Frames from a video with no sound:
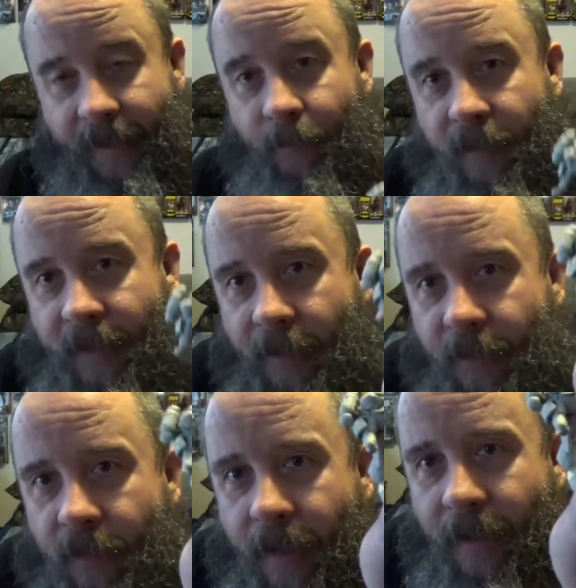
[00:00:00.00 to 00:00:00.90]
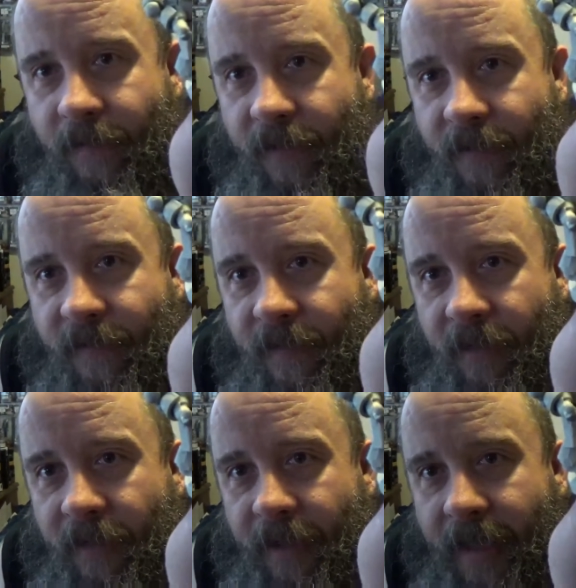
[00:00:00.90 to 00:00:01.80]
them together, as you can see,
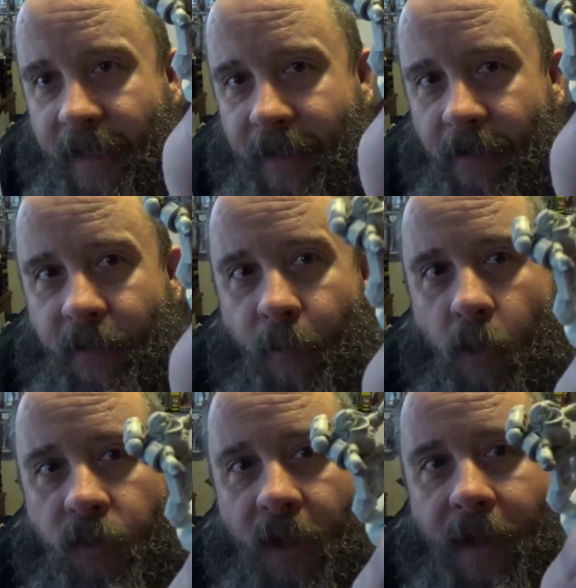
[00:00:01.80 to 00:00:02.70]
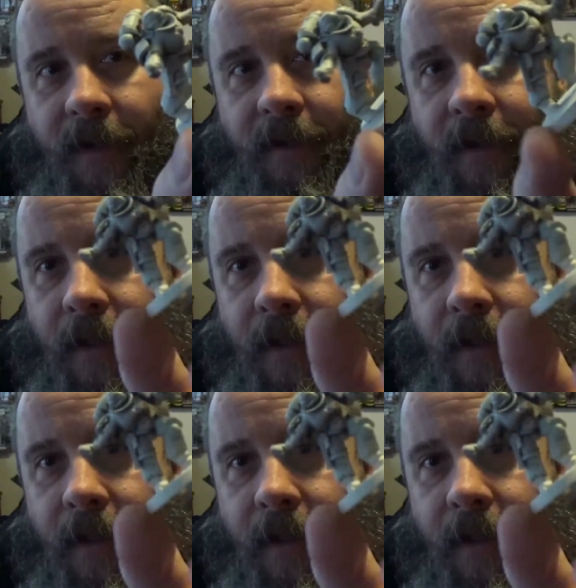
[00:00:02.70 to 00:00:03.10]
like, in there in the mold line.